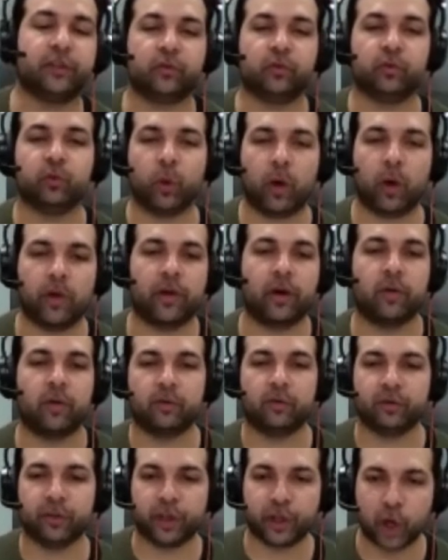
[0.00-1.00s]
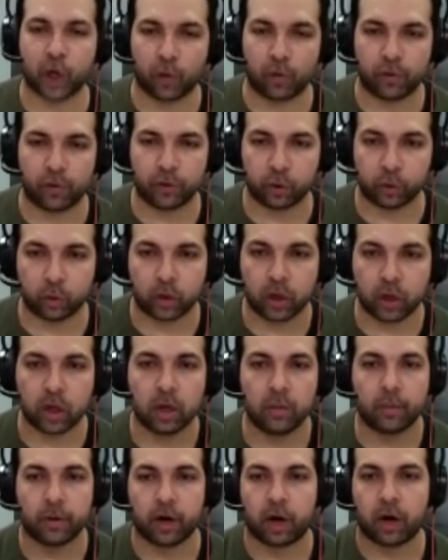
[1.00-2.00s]
as well that obviously go through.
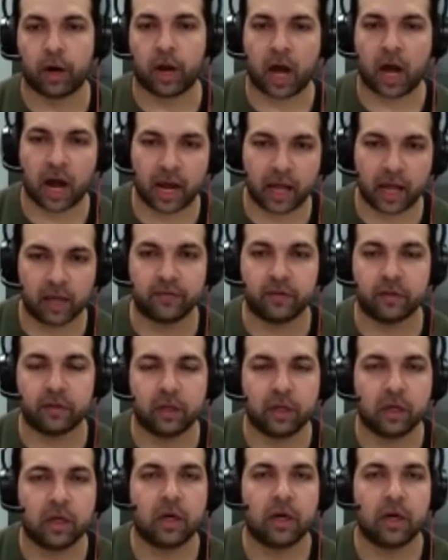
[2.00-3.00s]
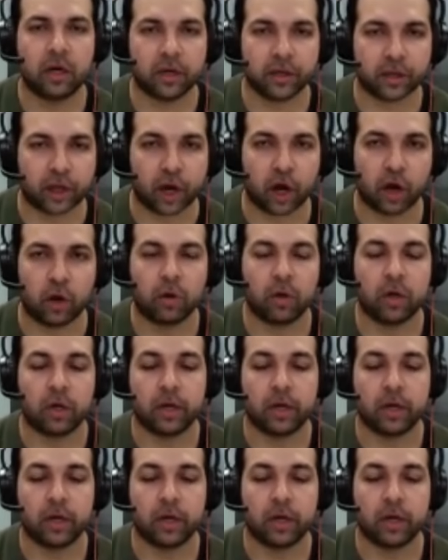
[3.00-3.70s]
But on a high level, you know,